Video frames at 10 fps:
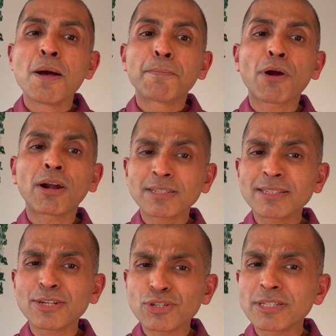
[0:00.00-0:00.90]

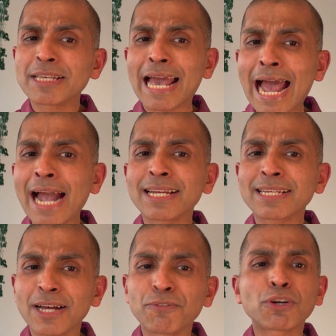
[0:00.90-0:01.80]
Productization is the act
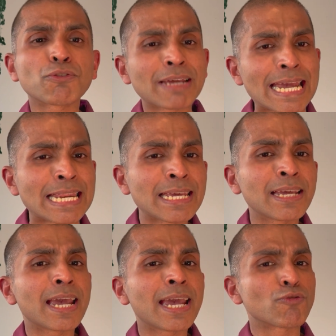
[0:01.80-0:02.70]
of creating
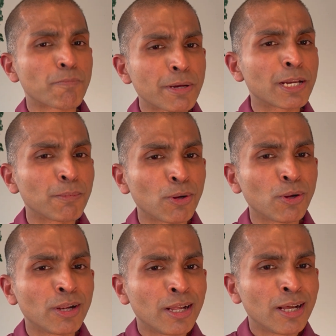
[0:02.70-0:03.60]
a
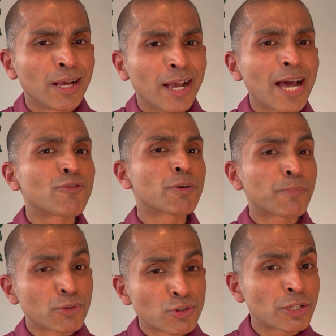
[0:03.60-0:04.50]
repeatable and
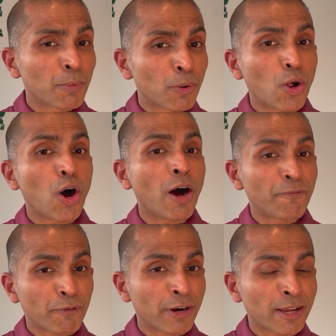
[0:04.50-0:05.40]
reproducible
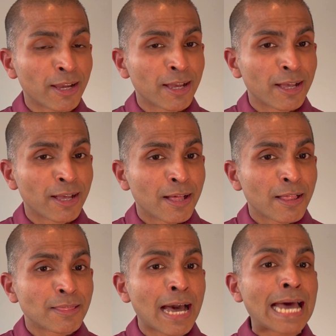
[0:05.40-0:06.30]
offering
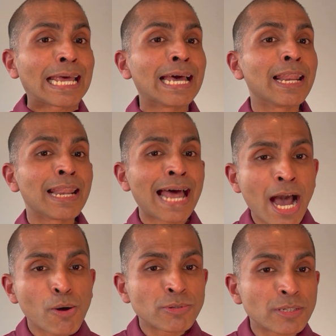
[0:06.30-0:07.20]
that
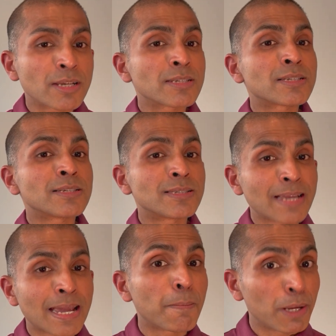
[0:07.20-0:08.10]
allows
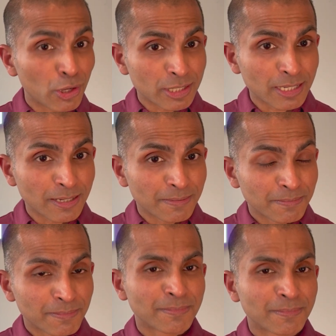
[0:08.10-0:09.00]
sustainability.
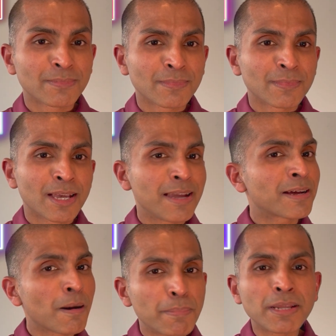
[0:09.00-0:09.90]
A
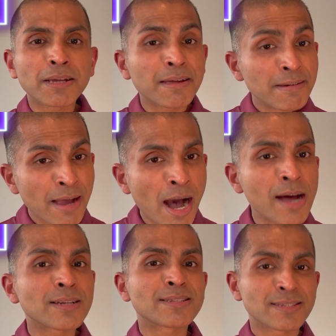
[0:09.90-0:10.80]
company
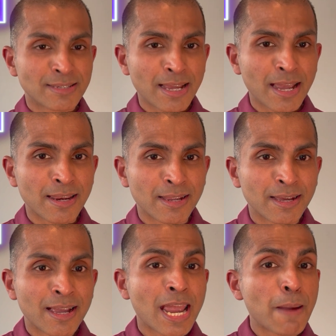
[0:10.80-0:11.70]
cannot sustain
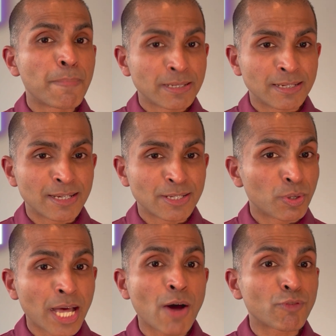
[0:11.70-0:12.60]
a business
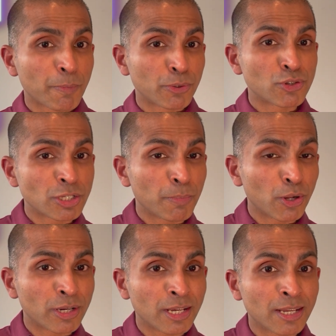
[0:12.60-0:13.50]
without
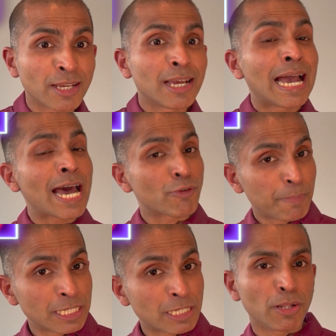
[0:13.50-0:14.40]
reproducibility and
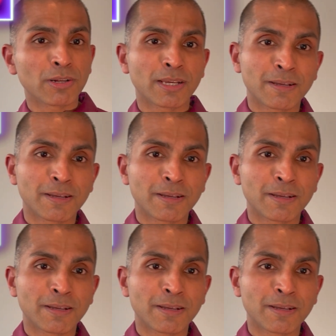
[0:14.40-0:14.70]
repeatability.